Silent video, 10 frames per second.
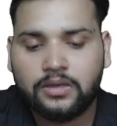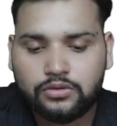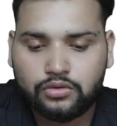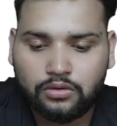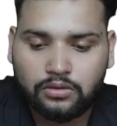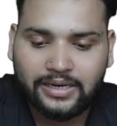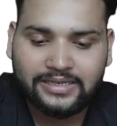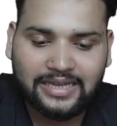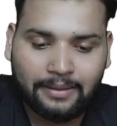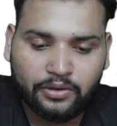So
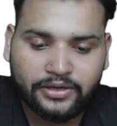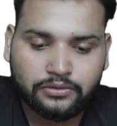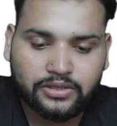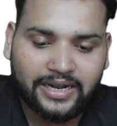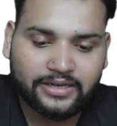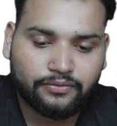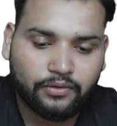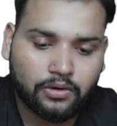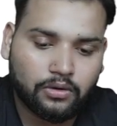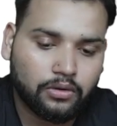let's say I'm going to select
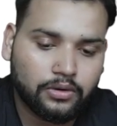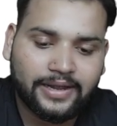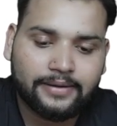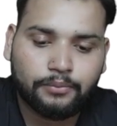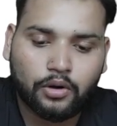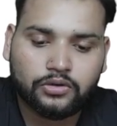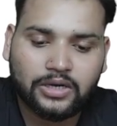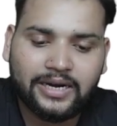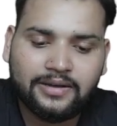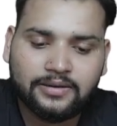for online
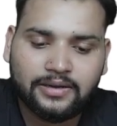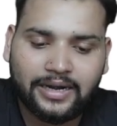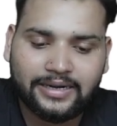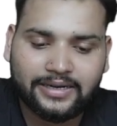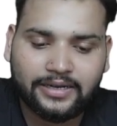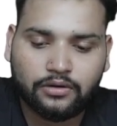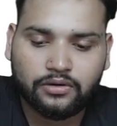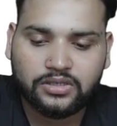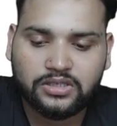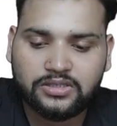proctored and click
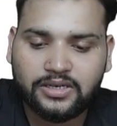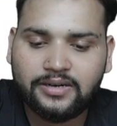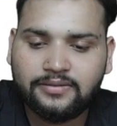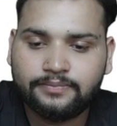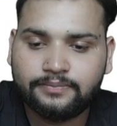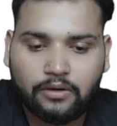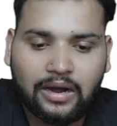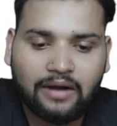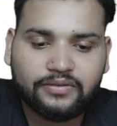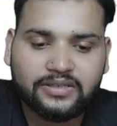on registered. Now
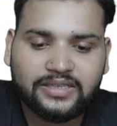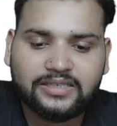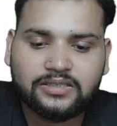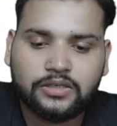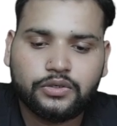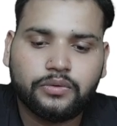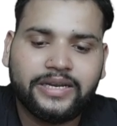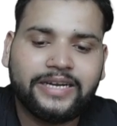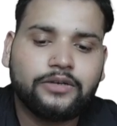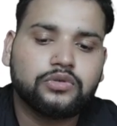after this you
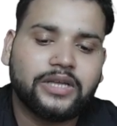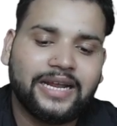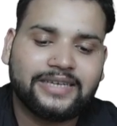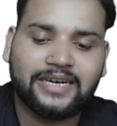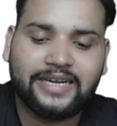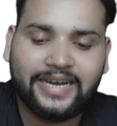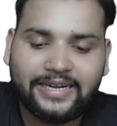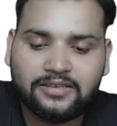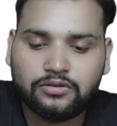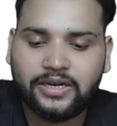need to select a
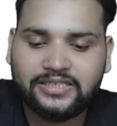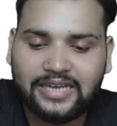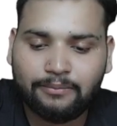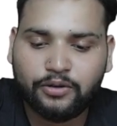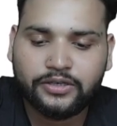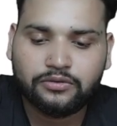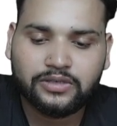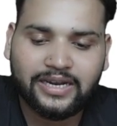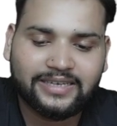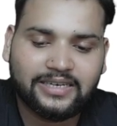date. So let's say I'm going to
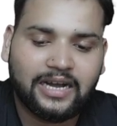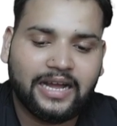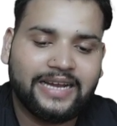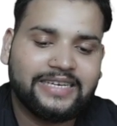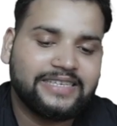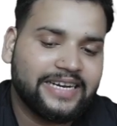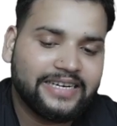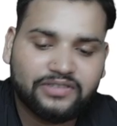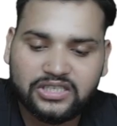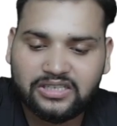select any
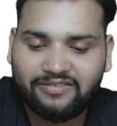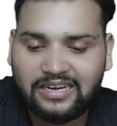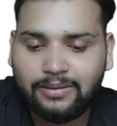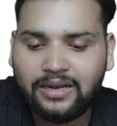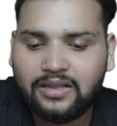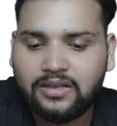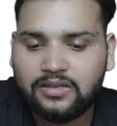date which is available.